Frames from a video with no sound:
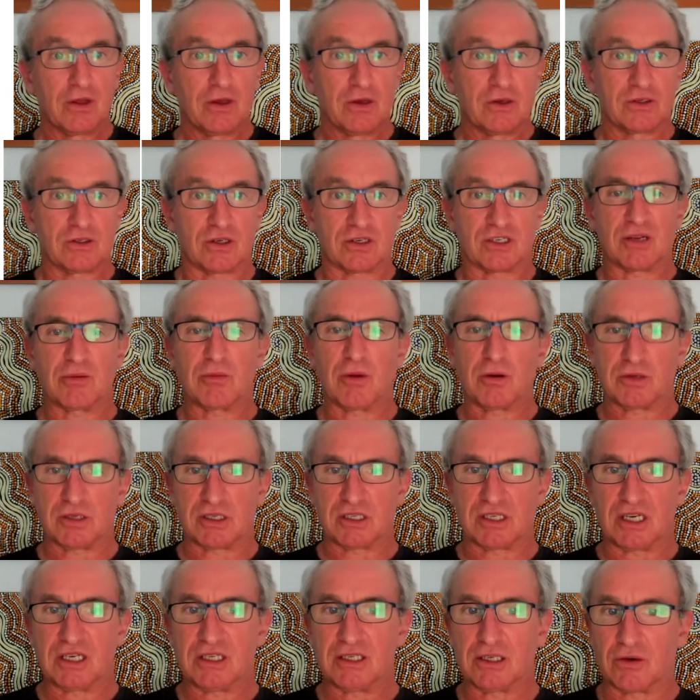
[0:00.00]
So sometimes
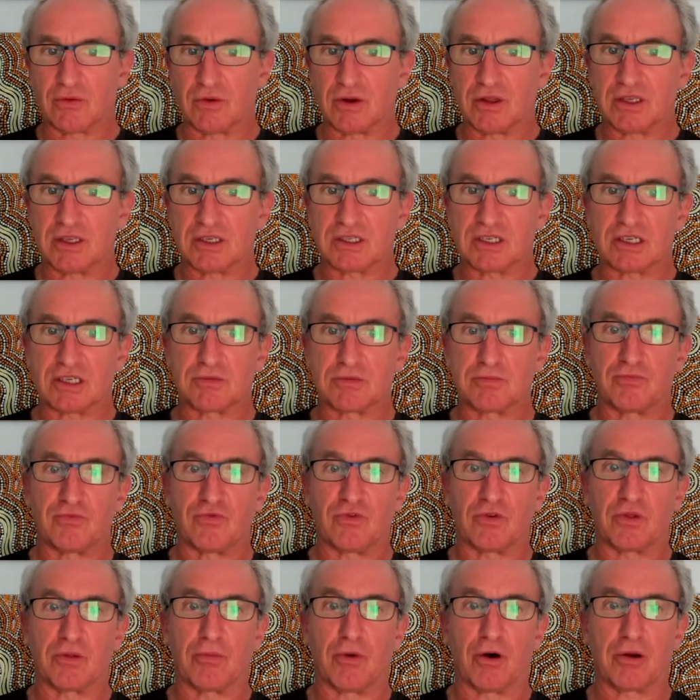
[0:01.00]
it's easy to read these things
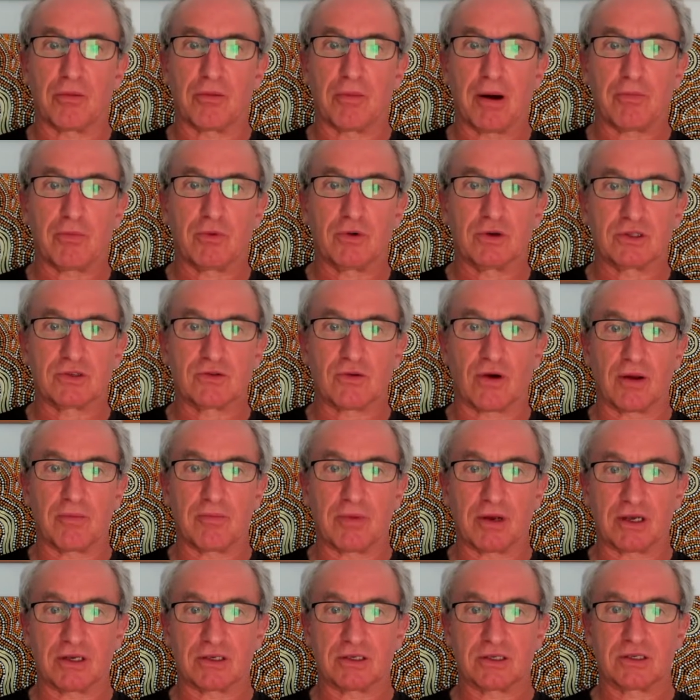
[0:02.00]
from the bottom upwards,
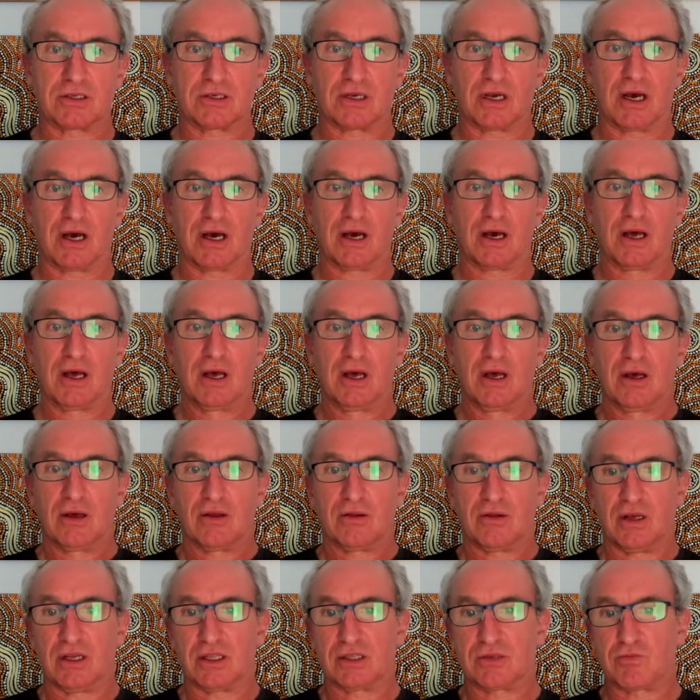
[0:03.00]
Because
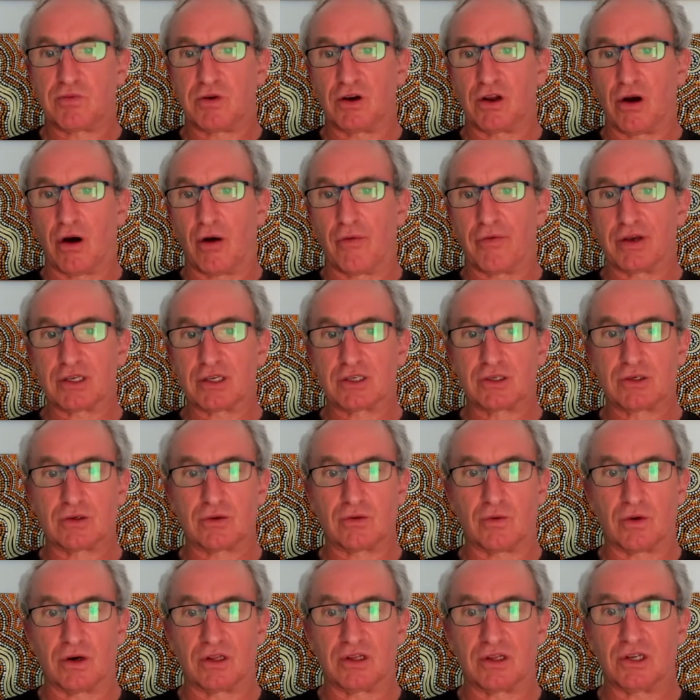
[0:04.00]
it's pretty obvious
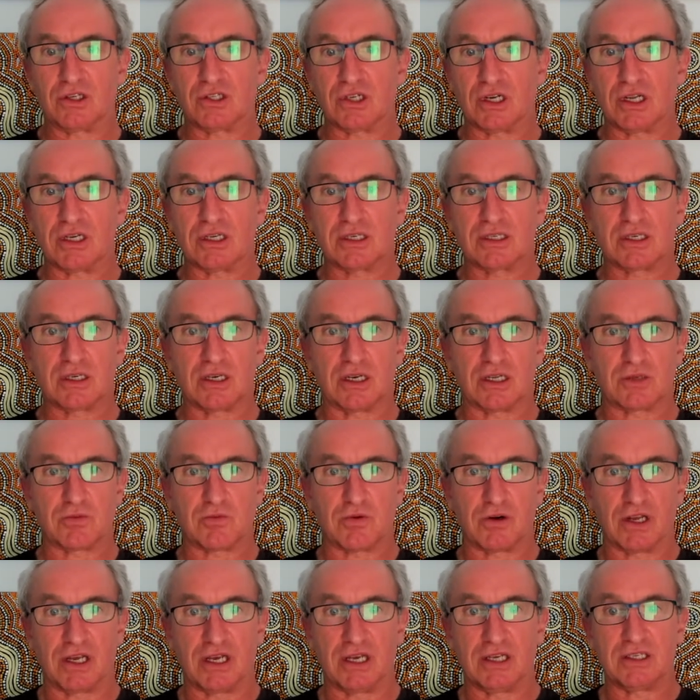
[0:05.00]
what a digit is. It's
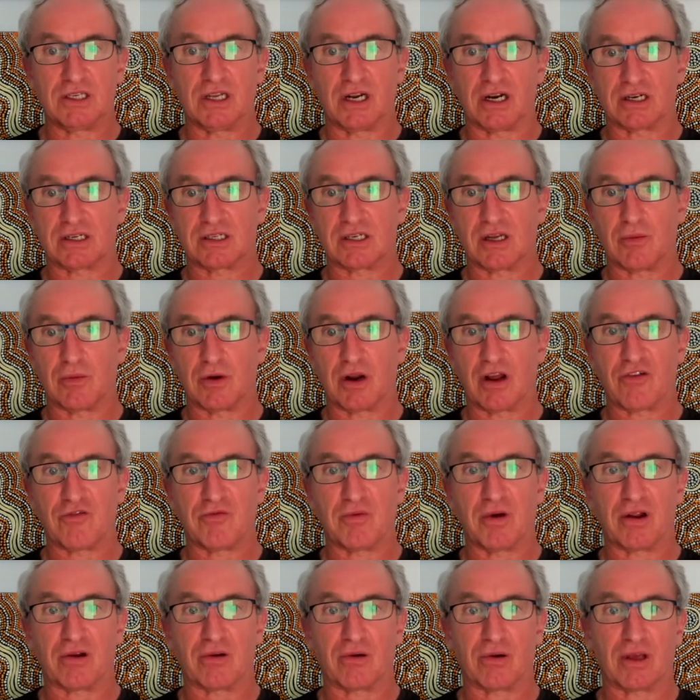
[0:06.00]
pretty easy to understand what an
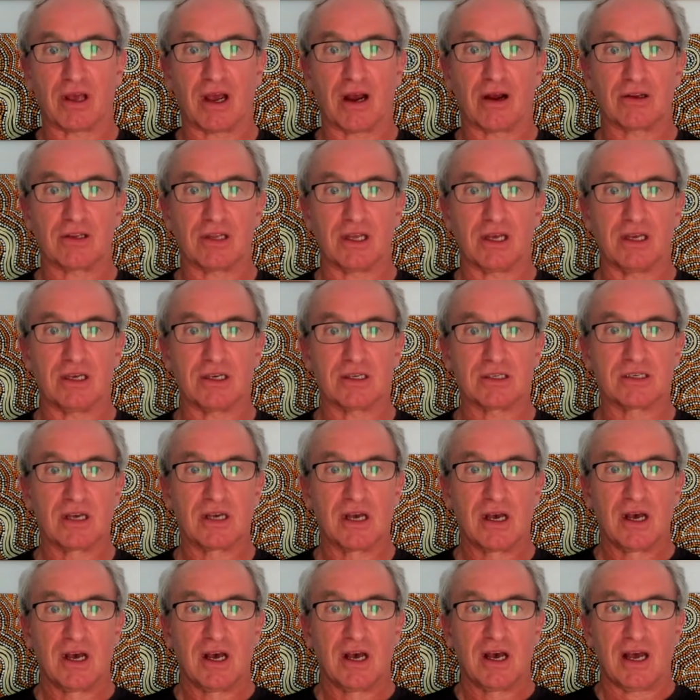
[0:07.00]
alphabetical character is.
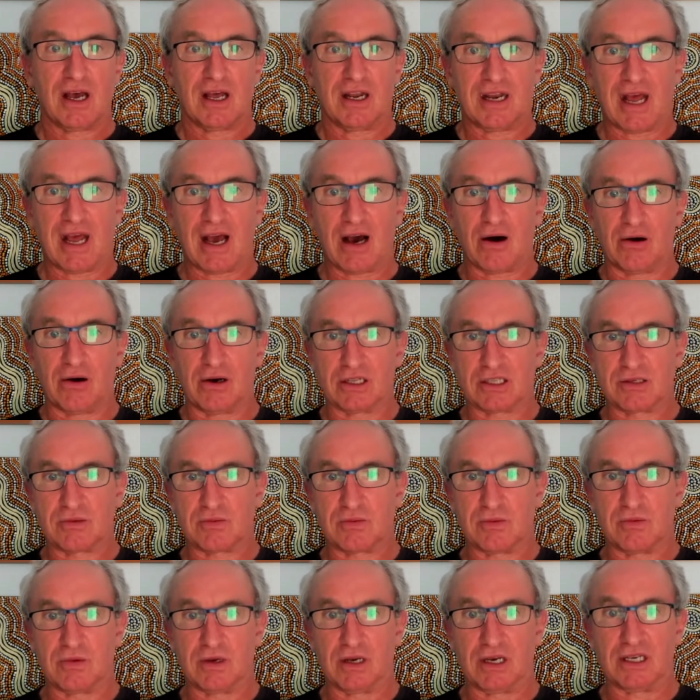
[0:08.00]
Now it's
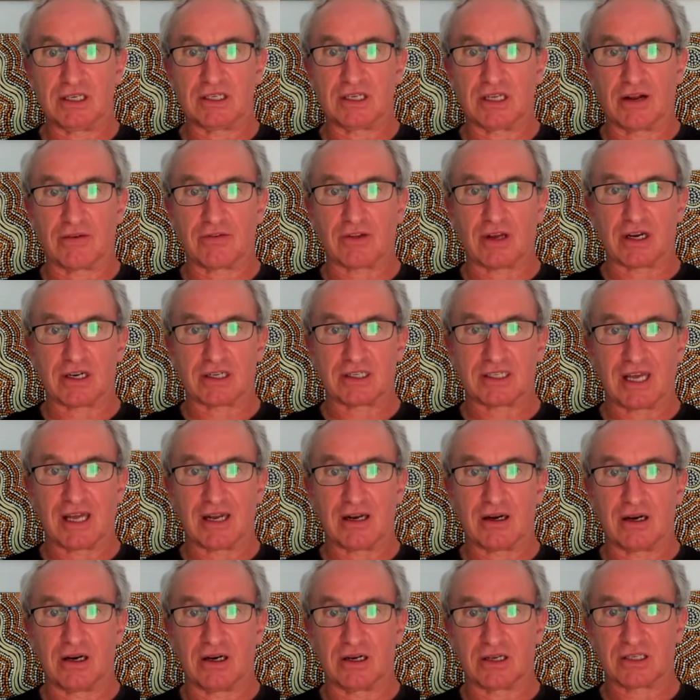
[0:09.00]
easy enough to
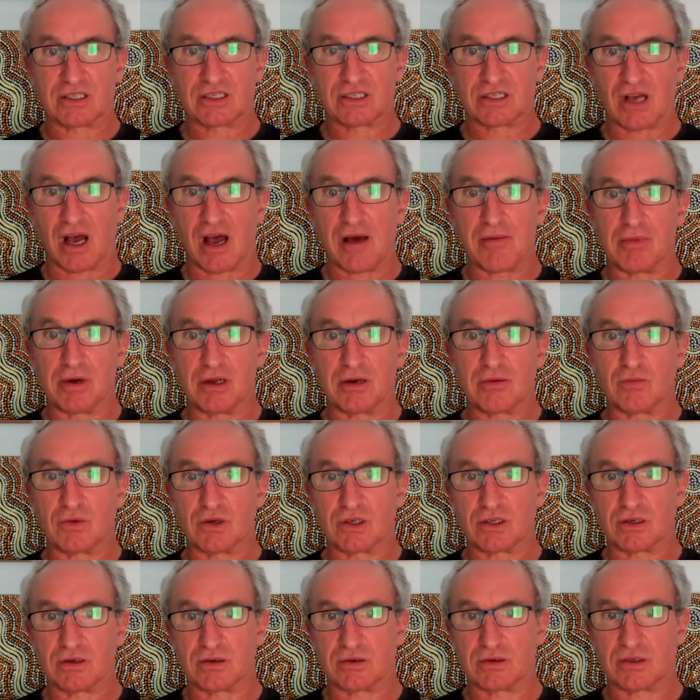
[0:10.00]
understand an assignment,
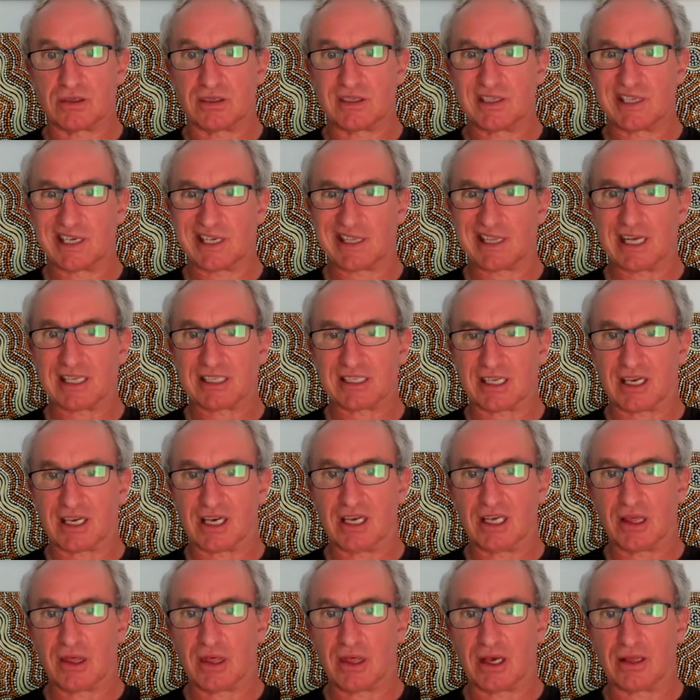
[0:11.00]
which is that's the
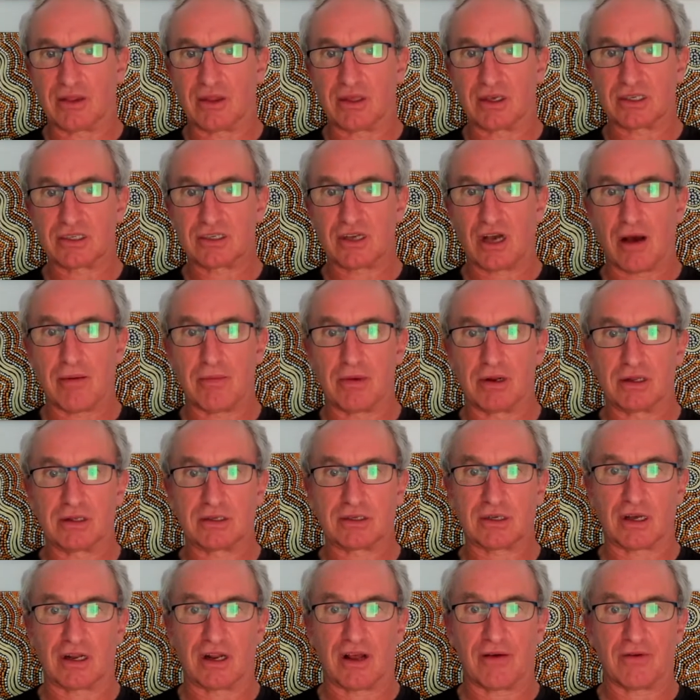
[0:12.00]
key thing in the assignment.
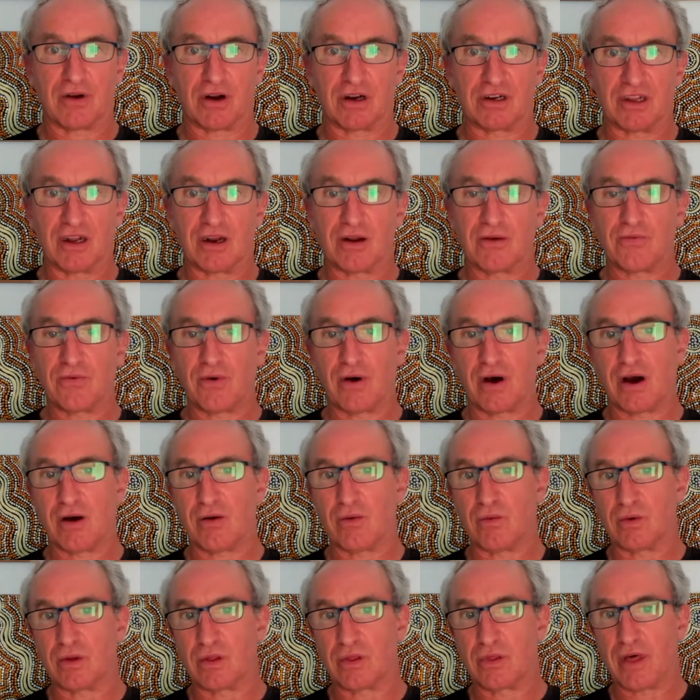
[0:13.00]
It's going to have an identifier
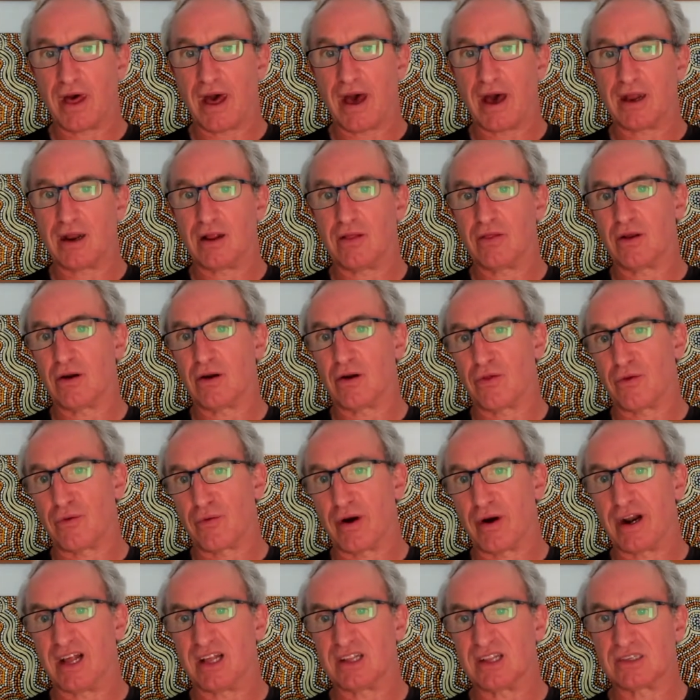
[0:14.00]
with that, and then on the
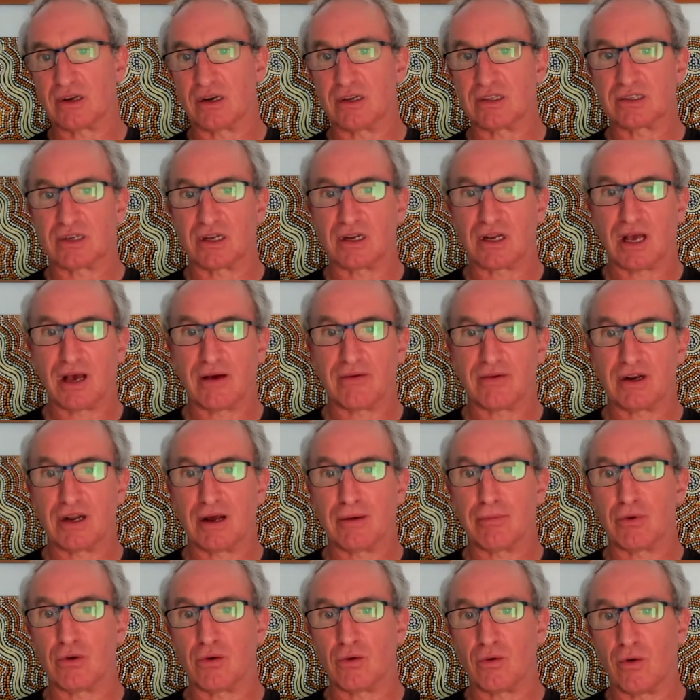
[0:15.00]
right-hand side, it's going to have a
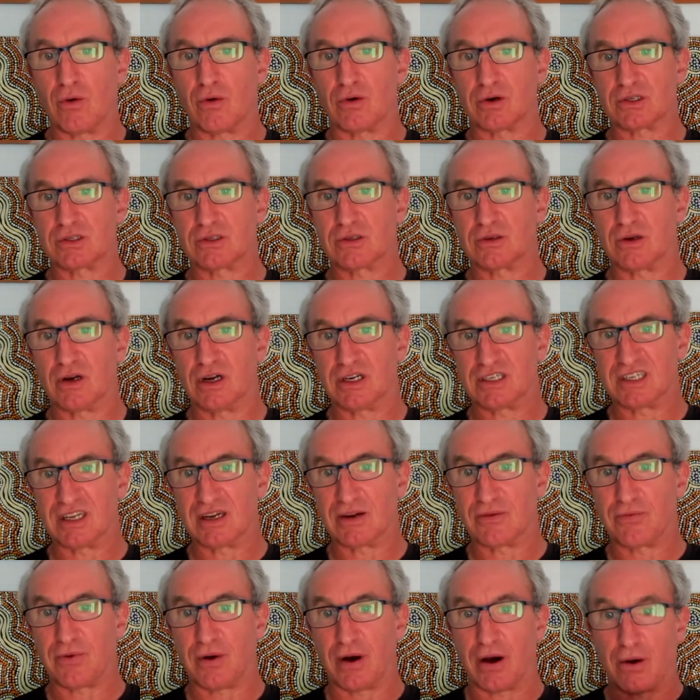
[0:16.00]
number or an
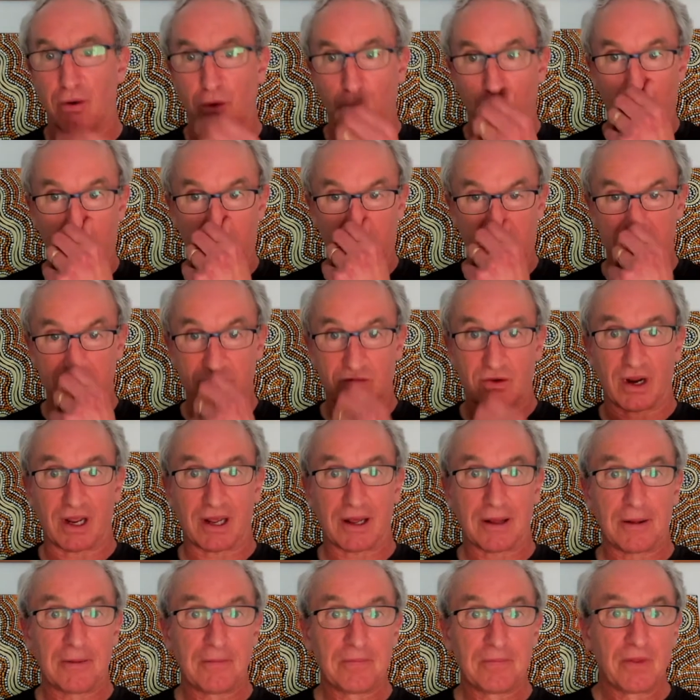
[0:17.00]
identifier or a
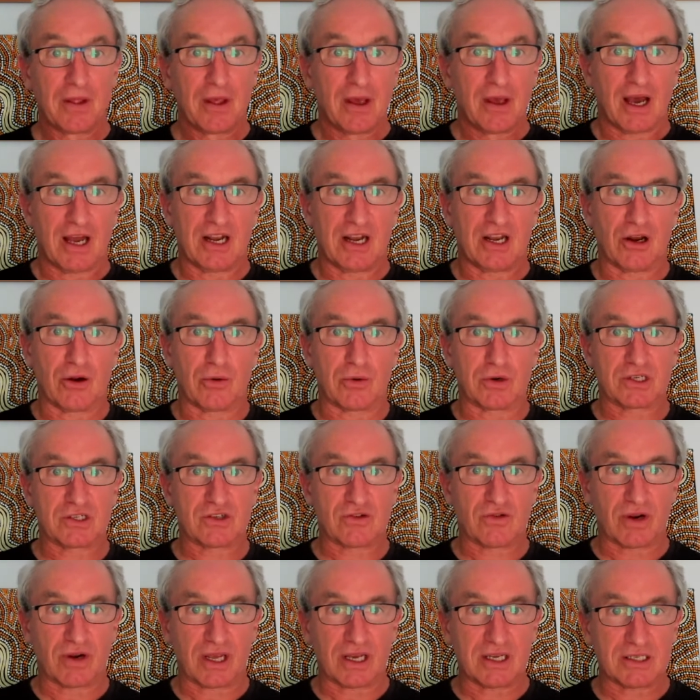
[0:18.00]
string. And you know what a
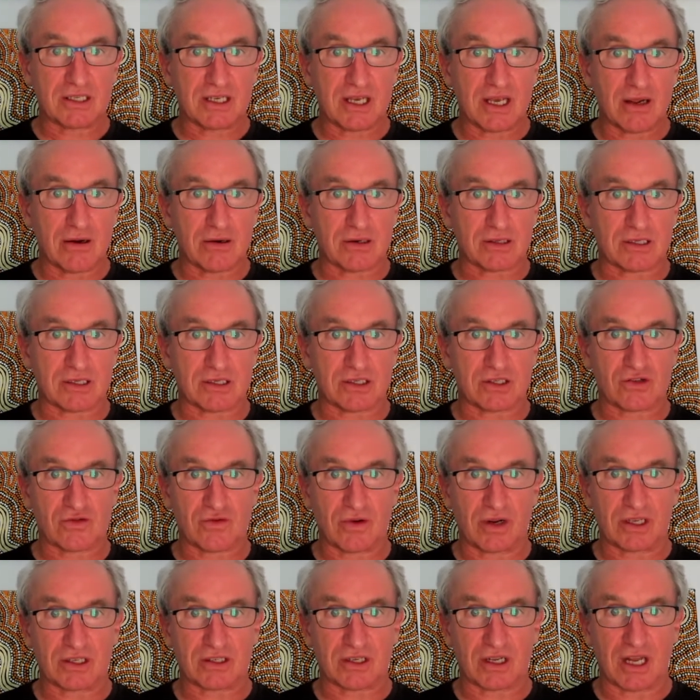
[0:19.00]
string is here? It's a
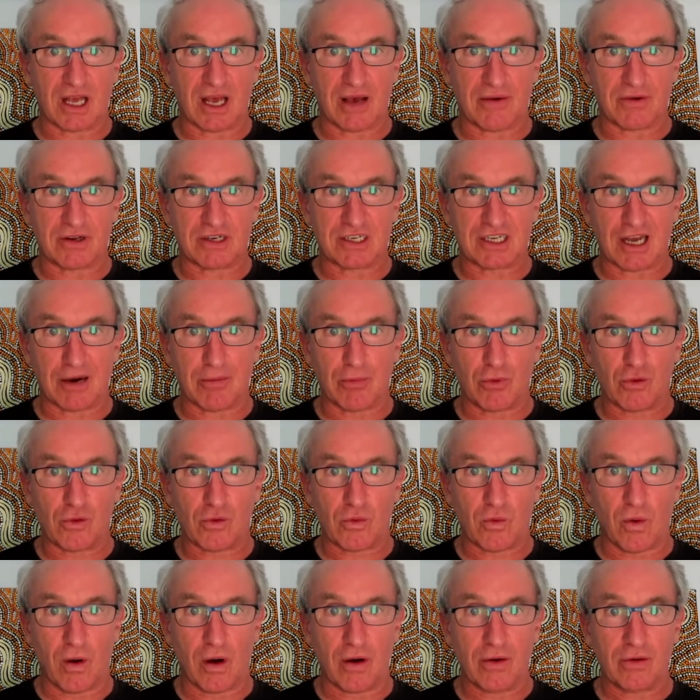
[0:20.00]
string is going to have a double
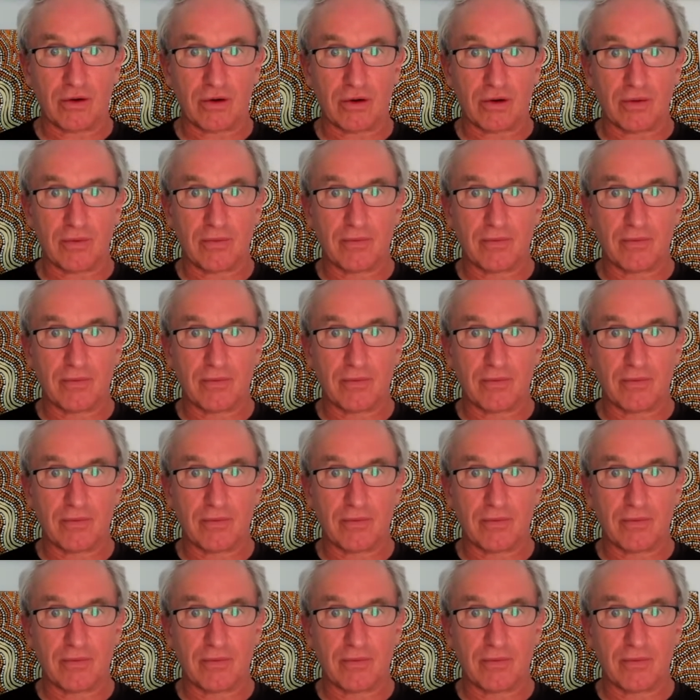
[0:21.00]
quote,